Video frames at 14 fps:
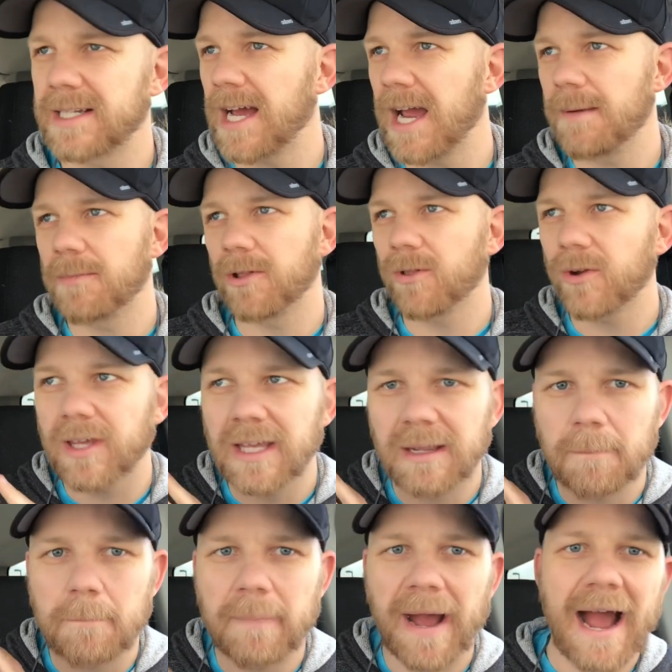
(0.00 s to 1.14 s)
of time, but
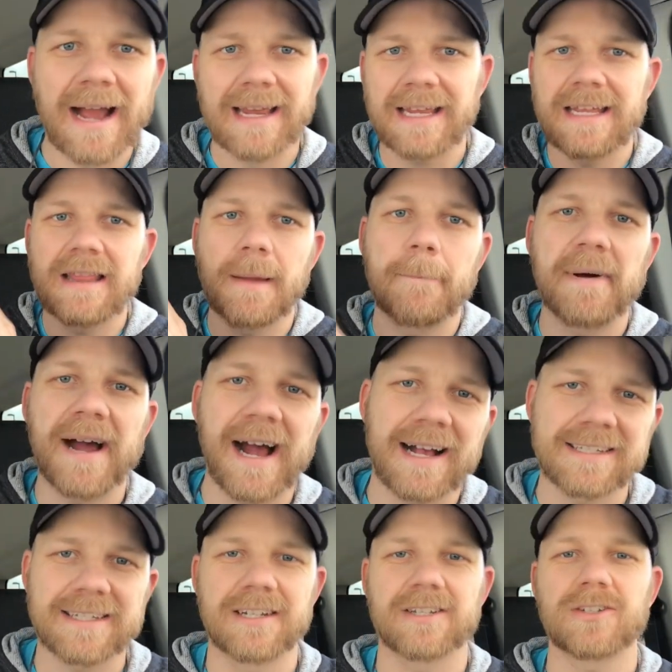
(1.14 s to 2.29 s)
looking back in the
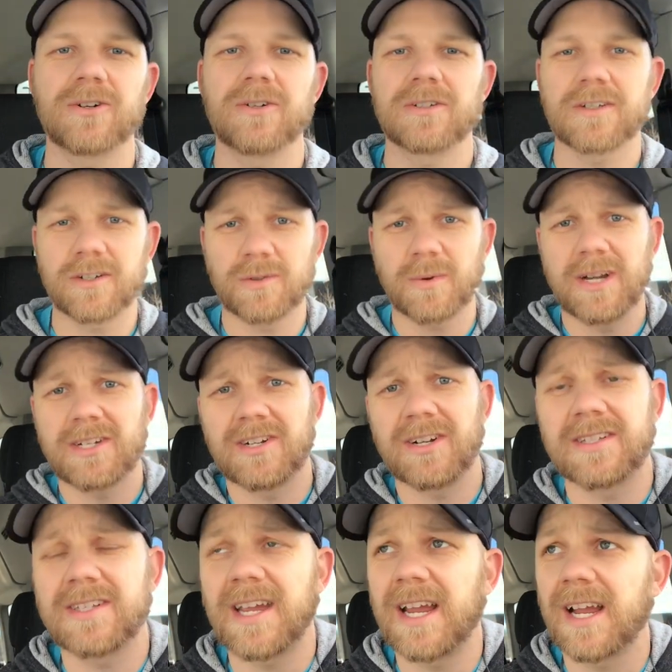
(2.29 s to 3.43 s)
past at a certain situation
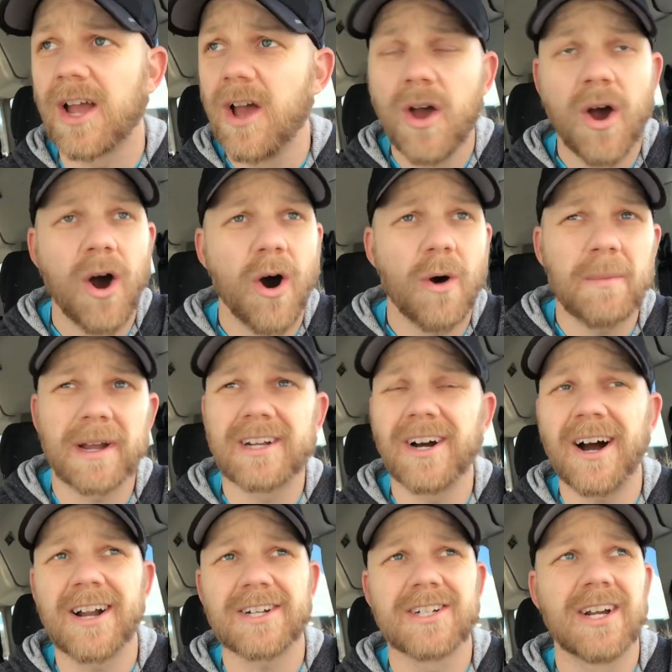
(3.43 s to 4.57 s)
and saying, oh my
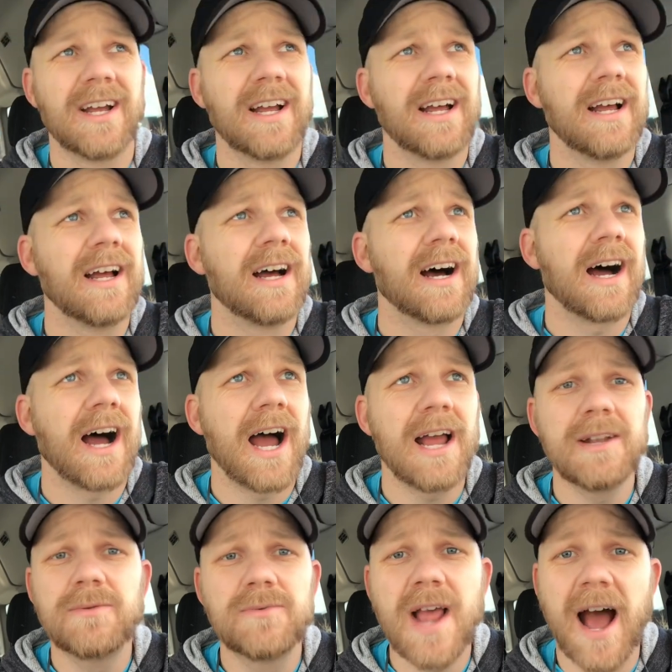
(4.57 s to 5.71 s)
gosh,
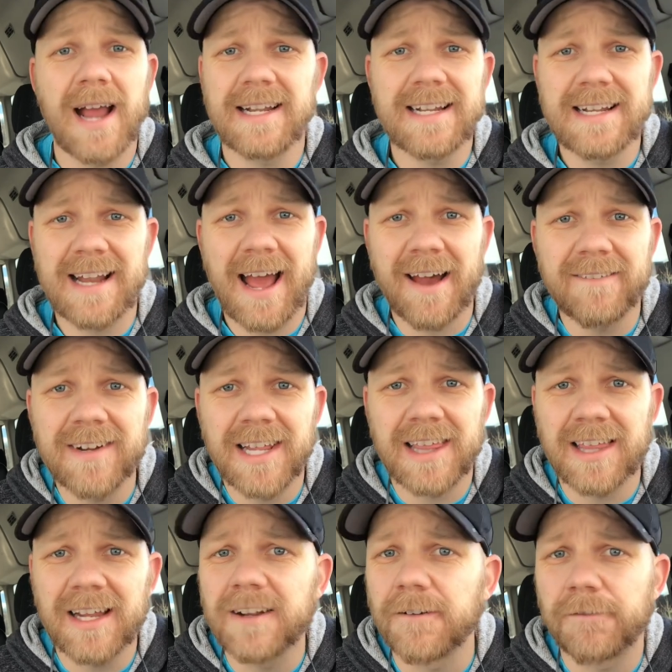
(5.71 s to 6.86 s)
I, I didn't have
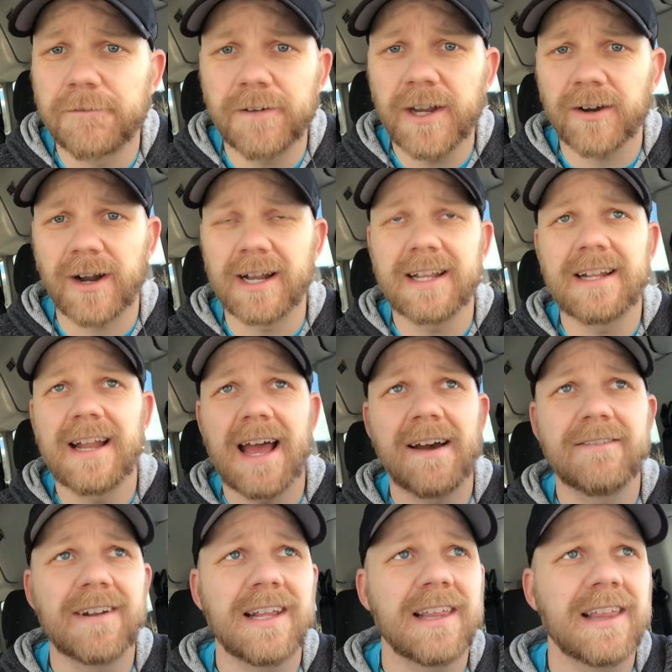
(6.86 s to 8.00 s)
anything to fear. I didn't
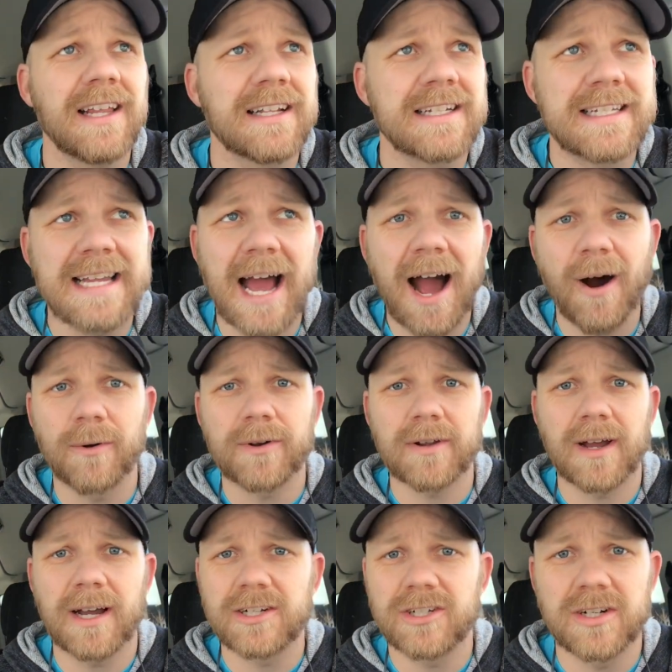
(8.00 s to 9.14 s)
have anything to doubt.
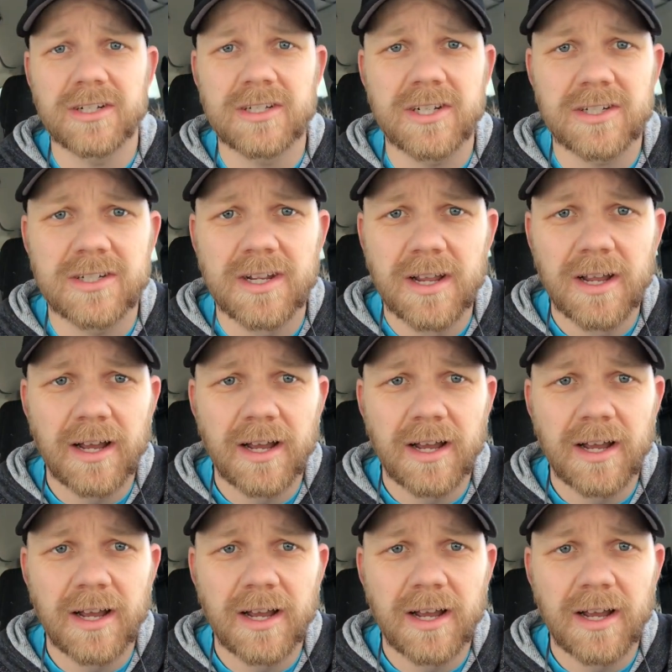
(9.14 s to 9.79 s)
I should have just,